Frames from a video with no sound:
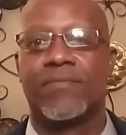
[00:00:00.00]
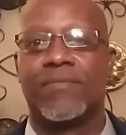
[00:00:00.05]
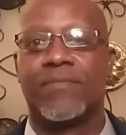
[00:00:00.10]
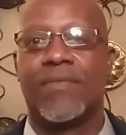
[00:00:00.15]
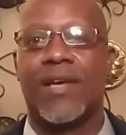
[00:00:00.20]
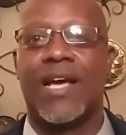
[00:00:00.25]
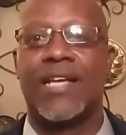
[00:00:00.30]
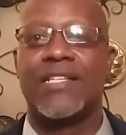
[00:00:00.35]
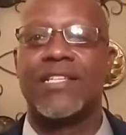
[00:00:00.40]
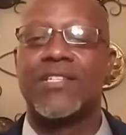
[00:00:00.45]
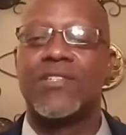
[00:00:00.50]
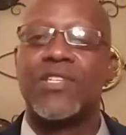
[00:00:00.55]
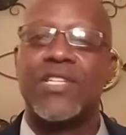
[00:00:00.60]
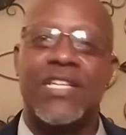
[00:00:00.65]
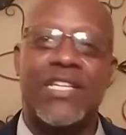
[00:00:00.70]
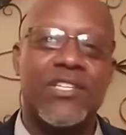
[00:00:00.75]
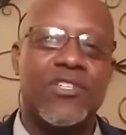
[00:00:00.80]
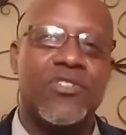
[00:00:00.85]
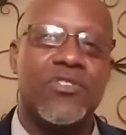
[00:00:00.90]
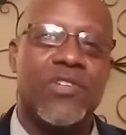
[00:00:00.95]
I just
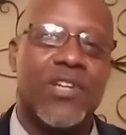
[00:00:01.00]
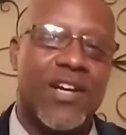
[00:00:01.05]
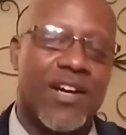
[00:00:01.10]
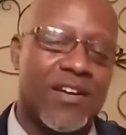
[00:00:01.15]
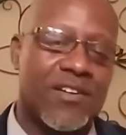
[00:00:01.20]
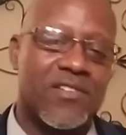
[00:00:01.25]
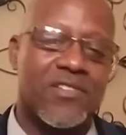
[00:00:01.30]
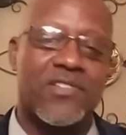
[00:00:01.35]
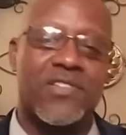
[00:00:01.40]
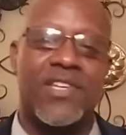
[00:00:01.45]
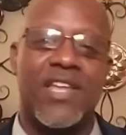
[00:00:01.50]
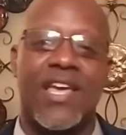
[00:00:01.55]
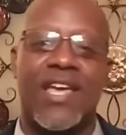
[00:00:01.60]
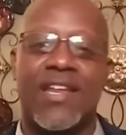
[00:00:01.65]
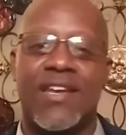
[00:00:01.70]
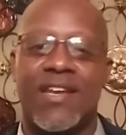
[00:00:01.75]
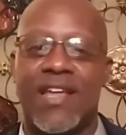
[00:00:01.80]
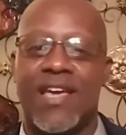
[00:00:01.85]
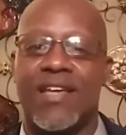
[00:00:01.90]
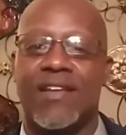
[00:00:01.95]
need you to
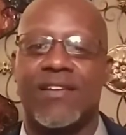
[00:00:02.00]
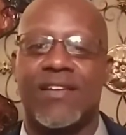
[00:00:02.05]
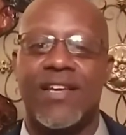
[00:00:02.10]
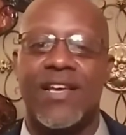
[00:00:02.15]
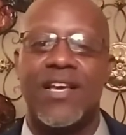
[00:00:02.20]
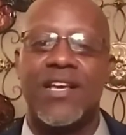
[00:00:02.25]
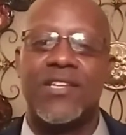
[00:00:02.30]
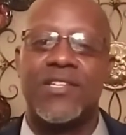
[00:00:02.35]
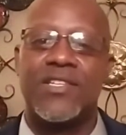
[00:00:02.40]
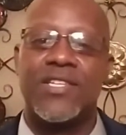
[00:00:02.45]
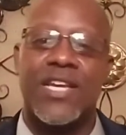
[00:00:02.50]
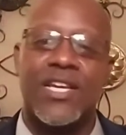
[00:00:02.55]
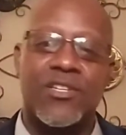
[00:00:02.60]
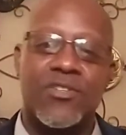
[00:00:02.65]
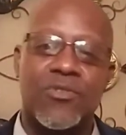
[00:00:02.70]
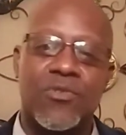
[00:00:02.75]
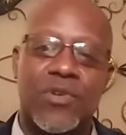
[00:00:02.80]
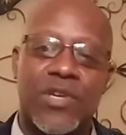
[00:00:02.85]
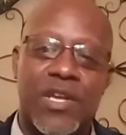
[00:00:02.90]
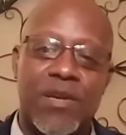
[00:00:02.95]
understand that.
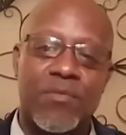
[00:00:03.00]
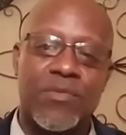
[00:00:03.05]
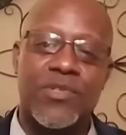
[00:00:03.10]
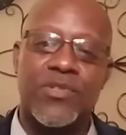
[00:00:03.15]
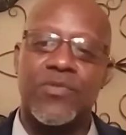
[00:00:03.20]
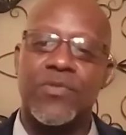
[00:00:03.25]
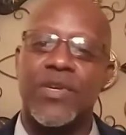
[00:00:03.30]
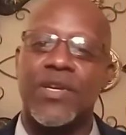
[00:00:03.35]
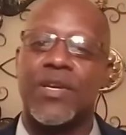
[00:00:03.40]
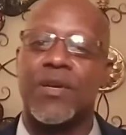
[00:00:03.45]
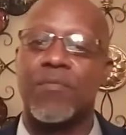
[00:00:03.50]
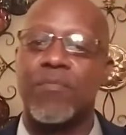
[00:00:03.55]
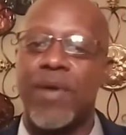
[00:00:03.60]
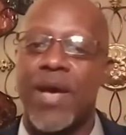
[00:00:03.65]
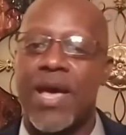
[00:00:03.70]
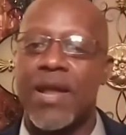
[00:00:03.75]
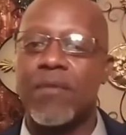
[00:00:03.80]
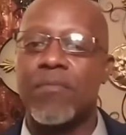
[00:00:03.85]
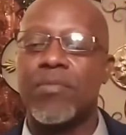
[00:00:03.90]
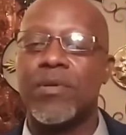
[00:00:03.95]
Sexual chemistry and
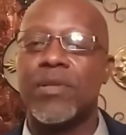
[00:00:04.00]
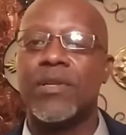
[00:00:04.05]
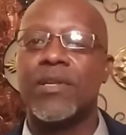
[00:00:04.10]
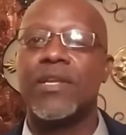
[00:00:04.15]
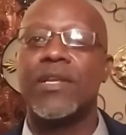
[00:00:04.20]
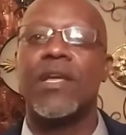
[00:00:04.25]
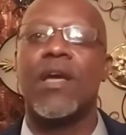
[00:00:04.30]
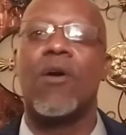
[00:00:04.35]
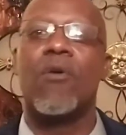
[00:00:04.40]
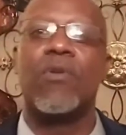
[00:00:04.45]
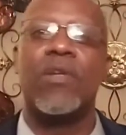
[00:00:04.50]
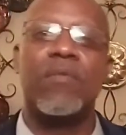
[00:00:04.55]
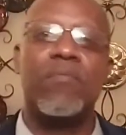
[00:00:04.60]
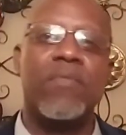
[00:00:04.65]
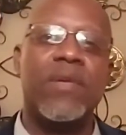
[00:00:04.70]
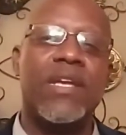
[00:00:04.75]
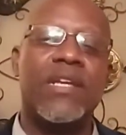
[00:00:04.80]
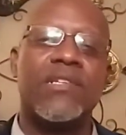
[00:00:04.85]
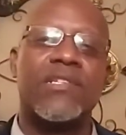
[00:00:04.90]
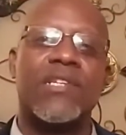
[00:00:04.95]
compatibility only
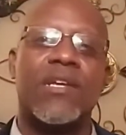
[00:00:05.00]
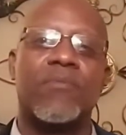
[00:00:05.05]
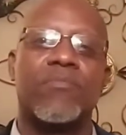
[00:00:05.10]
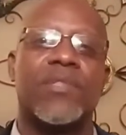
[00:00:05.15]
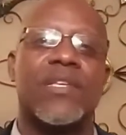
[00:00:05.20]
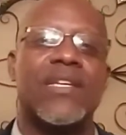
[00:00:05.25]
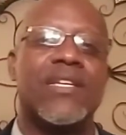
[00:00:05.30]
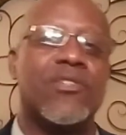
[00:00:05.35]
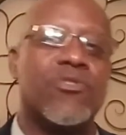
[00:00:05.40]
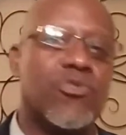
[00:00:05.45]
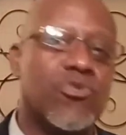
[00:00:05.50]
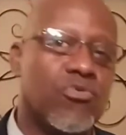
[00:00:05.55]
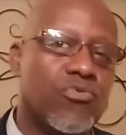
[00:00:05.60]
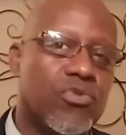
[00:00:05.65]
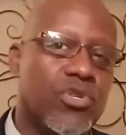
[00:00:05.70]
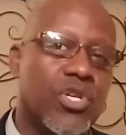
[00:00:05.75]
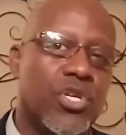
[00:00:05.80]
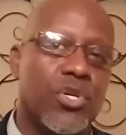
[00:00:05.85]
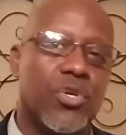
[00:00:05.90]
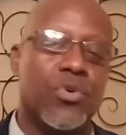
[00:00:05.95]
means something to
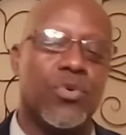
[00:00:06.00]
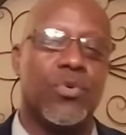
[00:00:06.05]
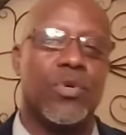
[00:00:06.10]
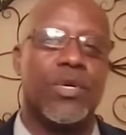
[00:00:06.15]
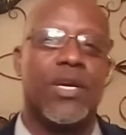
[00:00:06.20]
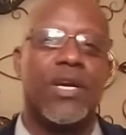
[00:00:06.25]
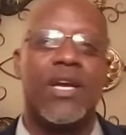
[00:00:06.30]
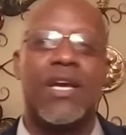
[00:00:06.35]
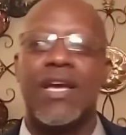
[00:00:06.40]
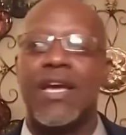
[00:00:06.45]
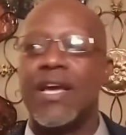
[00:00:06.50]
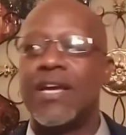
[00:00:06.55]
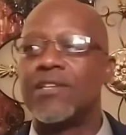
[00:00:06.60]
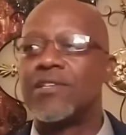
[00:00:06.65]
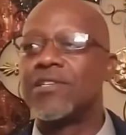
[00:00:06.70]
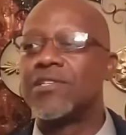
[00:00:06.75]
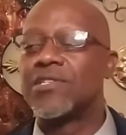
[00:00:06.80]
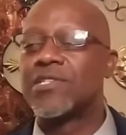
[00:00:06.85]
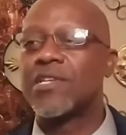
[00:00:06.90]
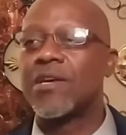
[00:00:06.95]
you and
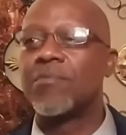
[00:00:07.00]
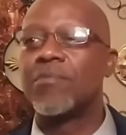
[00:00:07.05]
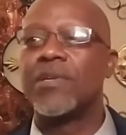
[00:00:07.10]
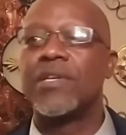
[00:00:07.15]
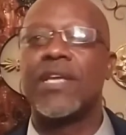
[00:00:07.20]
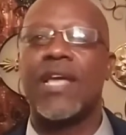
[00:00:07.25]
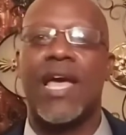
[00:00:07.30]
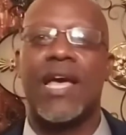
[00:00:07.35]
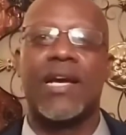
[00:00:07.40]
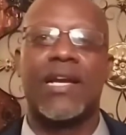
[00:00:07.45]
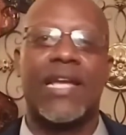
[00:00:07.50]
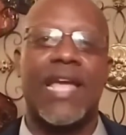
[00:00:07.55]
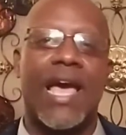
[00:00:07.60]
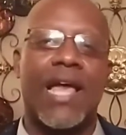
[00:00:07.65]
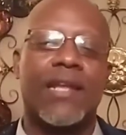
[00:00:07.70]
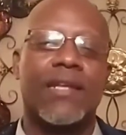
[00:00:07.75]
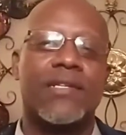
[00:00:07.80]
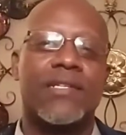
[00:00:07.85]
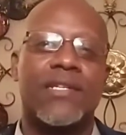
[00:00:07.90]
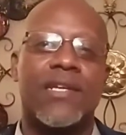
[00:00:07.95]
to some of the
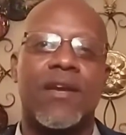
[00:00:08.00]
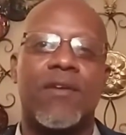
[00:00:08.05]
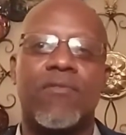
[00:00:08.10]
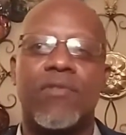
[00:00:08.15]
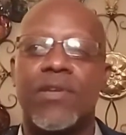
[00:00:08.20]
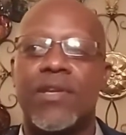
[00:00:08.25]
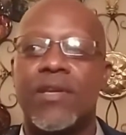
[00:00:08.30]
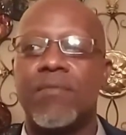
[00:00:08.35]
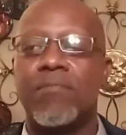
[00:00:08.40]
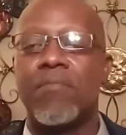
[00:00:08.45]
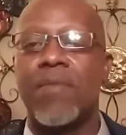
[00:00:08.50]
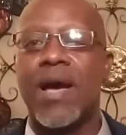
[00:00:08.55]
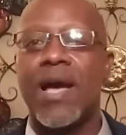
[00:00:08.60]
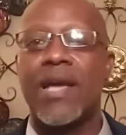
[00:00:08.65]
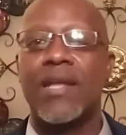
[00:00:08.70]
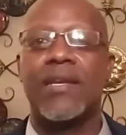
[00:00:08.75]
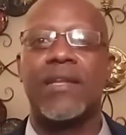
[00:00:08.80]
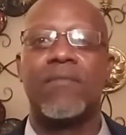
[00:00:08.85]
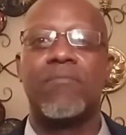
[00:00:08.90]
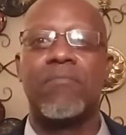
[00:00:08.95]

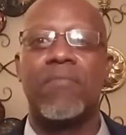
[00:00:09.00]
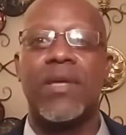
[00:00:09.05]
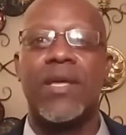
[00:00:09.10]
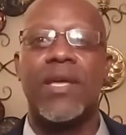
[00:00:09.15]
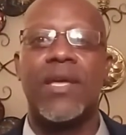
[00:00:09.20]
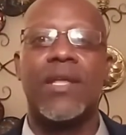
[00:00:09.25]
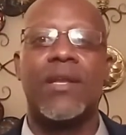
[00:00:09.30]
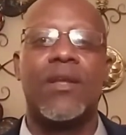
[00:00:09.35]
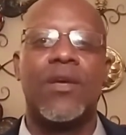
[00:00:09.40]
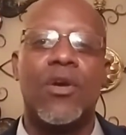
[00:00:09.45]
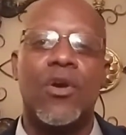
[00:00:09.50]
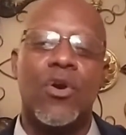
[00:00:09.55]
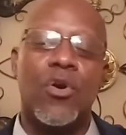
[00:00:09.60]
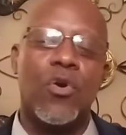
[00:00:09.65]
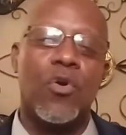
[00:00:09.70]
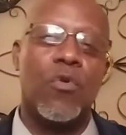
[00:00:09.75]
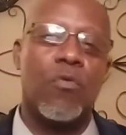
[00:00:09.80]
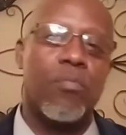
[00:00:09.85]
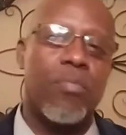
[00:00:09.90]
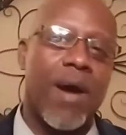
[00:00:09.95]
egalitarian-minded men
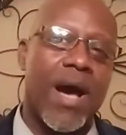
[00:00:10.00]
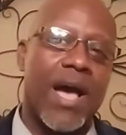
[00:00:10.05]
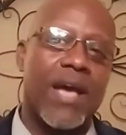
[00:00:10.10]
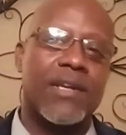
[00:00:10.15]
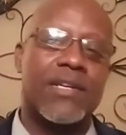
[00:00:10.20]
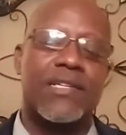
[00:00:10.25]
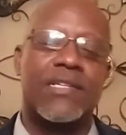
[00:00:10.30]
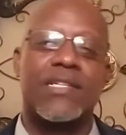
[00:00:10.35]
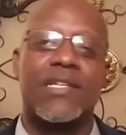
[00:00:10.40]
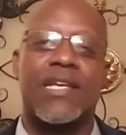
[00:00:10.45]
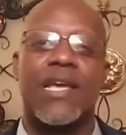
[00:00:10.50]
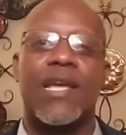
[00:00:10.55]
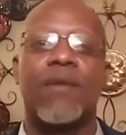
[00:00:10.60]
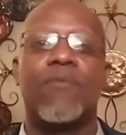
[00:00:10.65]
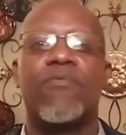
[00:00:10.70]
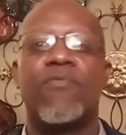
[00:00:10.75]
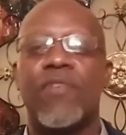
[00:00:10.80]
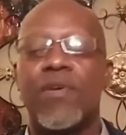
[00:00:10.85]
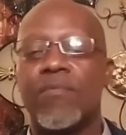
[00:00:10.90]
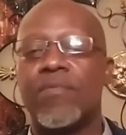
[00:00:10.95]
who buy the same
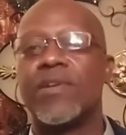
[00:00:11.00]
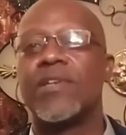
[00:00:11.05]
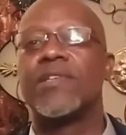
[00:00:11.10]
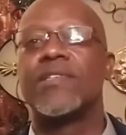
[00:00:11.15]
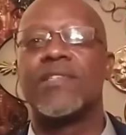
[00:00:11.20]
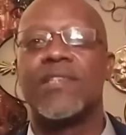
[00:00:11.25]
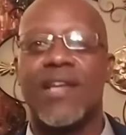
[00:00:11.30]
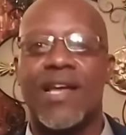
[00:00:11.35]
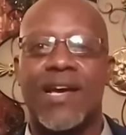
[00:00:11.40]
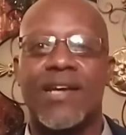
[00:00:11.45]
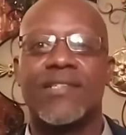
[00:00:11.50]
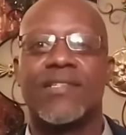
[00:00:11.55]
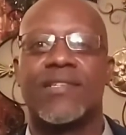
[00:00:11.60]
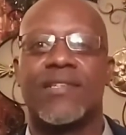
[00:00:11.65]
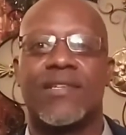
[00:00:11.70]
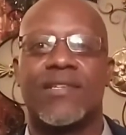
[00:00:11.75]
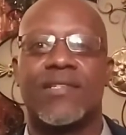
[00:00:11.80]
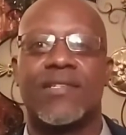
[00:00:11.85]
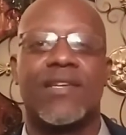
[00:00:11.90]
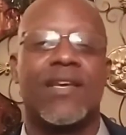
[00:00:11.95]
feminist
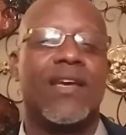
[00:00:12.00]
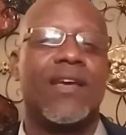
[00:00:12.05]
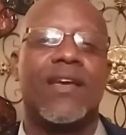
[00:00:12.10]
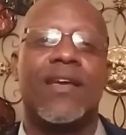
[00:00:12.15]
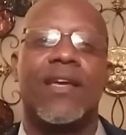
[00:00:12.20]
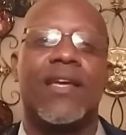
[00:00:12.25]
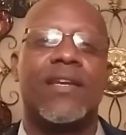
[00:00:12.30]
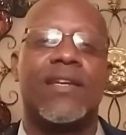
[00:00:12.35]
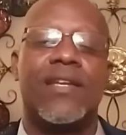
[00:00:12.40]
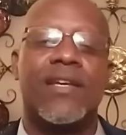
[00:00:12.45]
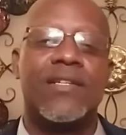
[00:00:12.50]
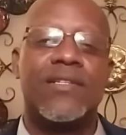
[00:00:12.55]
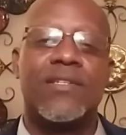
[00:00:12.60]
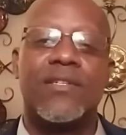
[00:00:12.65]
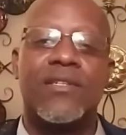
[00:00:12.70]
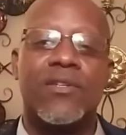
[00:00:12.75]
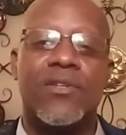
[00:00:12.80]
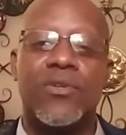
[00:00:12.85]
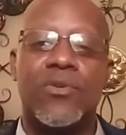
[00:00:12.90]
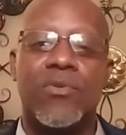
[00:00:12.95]
nonsense. It
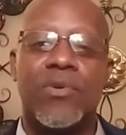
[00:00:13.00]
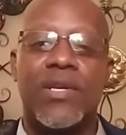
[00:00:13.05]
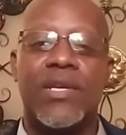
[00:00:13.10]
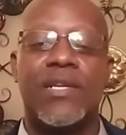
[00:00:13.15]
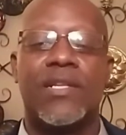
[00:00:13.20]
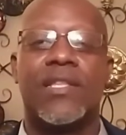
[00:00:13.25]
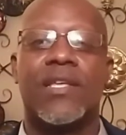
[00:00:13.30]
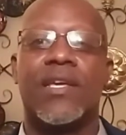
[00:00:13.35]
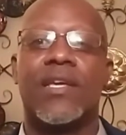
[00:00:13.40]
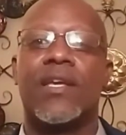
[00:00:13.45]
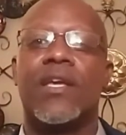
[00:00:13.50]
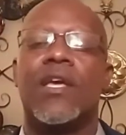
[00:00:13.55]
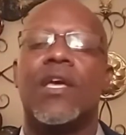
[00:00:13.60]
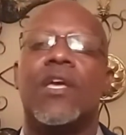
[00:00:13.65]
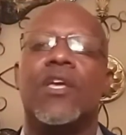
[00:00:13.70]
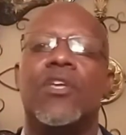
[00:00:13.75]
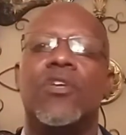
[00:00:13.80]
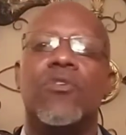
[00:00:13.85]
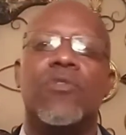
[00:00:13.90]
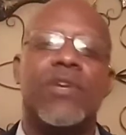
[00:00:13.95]
doesn't do anything.
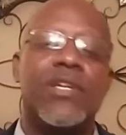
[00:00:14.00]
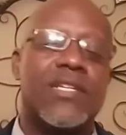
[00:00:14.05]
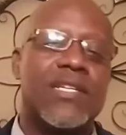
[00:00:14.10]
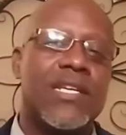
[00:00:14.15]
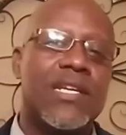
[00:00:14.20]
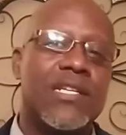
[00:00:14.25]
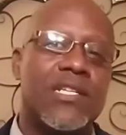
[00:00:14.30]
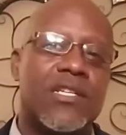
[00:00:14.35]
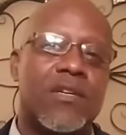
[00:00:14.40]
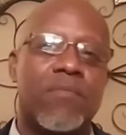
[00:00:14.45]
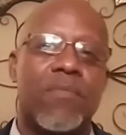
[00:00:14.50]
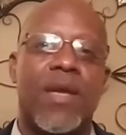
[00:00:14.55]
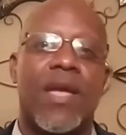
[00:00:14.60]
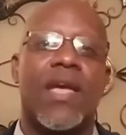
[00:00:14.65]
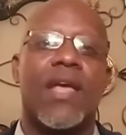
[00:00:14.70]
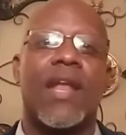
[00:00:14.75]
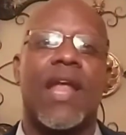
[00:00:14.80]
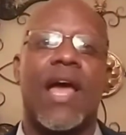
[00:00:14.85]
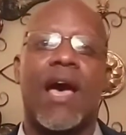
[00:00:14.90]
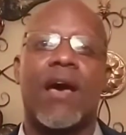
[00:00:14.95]
You could teach a
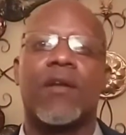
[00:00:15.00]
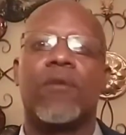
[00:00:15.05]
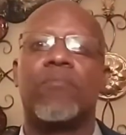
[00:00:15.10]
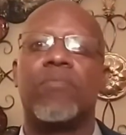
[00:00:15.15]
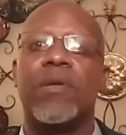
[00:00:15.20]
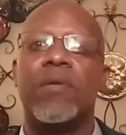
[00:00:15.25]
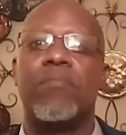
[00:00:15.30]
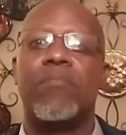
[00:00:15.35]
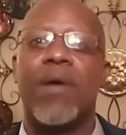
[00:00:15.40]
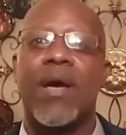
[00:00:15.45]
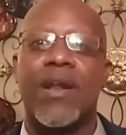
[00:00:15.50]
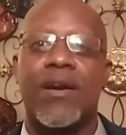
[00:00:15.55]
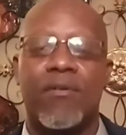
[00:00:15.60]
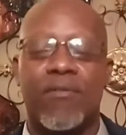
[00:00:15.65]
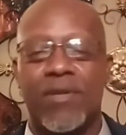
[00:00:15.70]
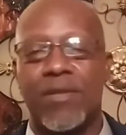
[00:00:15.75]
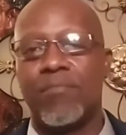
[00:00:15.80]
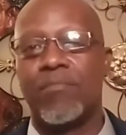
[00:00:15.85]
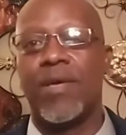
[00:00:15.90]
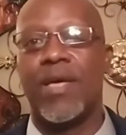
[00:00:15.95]
man how to be better
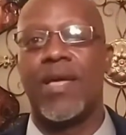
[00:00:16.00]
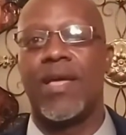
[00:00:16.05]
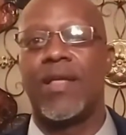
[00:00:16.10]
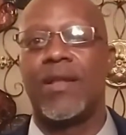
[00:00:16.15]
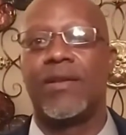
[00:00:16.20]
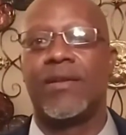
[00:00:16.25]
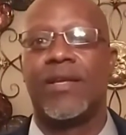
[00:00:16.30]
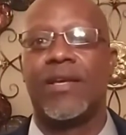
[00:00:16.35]
in bed.